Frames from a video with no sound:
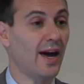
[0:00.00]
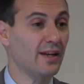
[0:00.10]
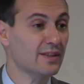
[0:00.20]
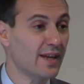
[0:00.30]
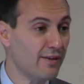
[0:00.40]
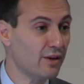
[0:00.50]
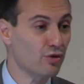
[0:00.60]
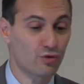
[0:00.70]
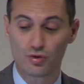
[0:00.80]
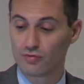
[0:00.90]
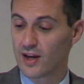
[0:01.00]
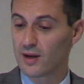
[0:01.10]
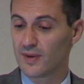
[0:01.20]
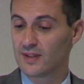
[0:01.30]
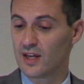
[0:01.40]
and carrying through the
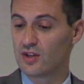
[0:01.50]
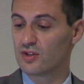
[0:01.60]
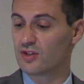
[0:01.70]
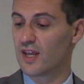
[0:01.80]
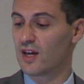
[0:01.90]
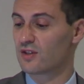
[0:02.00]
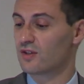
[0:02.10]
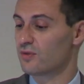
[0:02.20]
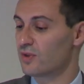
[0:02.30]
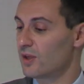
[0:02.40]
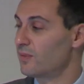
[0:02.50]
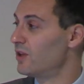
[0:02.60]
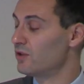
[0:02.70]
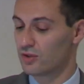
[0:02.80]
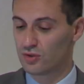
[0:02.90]
recommendations and actions which I'm
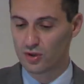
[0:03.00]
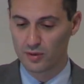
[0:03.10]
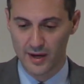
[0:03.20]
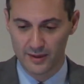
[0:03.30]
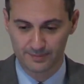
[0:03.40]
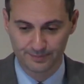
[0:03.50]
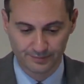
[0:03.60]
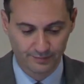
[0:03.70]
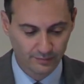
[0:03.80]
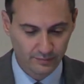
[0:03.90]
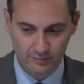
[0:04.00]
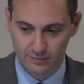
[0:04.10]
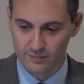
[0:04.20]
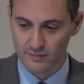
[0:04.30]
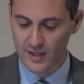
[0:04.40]
going to talk about.
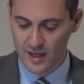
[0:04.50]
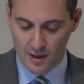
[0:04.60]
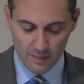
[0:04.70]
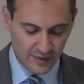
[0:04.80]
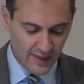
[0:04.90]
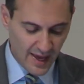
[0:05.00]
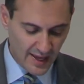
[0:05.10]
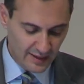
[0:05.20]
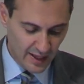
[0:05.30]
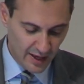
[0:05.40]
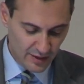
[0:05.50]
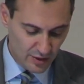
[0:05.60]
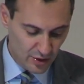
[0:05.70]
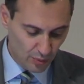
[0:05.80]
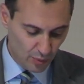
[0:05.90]
But the
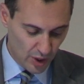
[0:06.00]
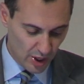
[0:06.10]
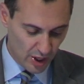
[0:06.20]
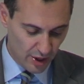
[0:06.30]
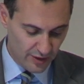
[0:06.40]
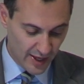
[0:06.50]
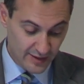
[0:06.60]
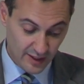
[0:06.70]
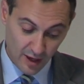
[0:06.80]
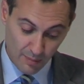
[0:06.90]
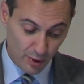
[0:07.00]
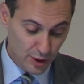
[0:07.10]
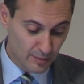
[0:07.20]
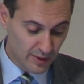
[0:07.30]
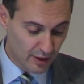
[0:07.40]
headlines were that, I can't
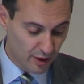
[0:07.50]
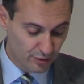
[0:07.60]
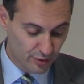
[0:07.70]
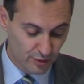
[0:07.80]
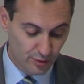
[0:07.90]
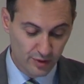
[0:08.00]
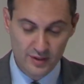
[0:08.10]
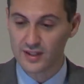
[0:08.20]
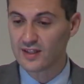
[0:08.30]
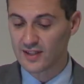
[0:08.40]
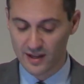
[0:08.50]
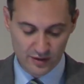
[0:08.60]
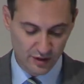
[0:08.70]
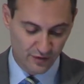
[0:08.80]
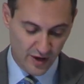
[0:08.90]
possibly go through all the
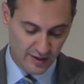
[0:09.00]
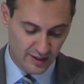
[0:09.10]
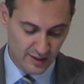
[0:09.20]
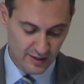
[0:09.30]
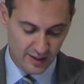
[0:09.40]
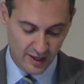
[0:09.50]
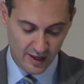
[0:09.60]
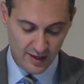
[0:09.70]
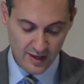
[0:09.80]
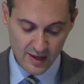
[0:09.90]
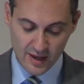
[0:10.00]
details of the findings here.